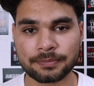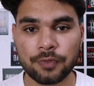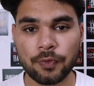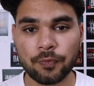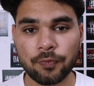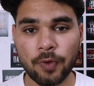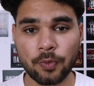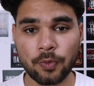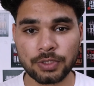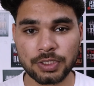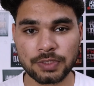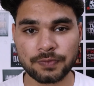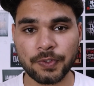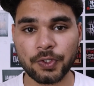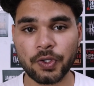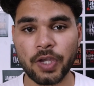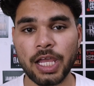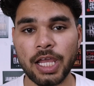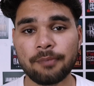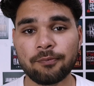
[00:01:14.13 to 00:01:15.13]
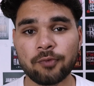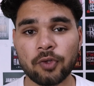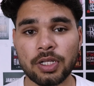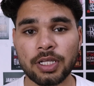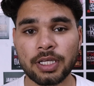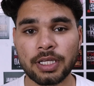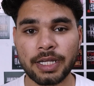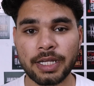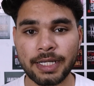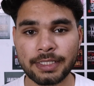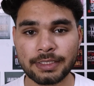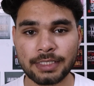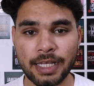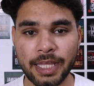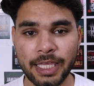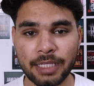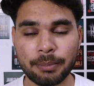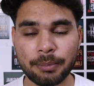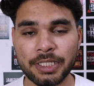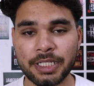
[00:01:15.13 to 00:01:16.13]
If you found this video helpful, hit the
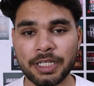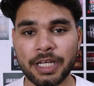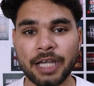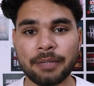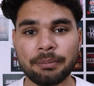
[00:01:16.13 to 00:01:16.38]
like button